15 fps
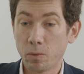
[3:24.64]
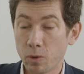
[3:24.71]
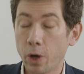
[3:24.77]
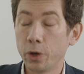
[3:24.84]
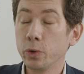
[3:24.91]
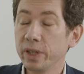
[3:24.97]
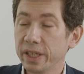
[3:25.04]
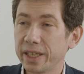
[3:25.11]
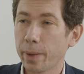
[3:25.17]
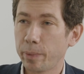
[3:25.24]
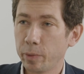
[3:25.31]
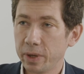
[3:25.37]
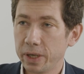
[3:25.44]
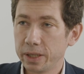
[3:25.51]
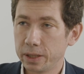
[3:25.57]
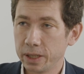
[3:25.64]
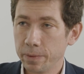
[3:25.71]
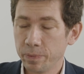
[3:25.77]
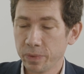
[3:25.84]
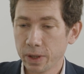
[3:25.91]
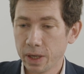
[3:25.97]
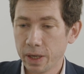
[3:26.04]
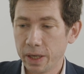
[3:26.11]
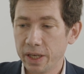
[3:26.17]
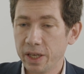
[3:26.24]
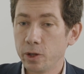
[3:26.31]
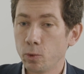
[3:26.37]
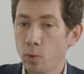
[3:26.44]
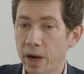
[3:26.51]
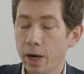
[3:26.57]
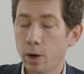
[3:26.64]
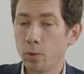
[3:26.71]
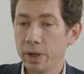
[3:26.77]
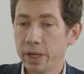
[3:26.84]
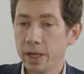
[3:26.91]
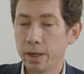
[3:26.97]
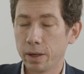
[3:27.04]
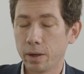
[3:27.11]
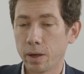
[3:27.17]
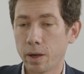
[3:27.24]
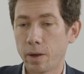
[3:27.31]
a unique capability, is where we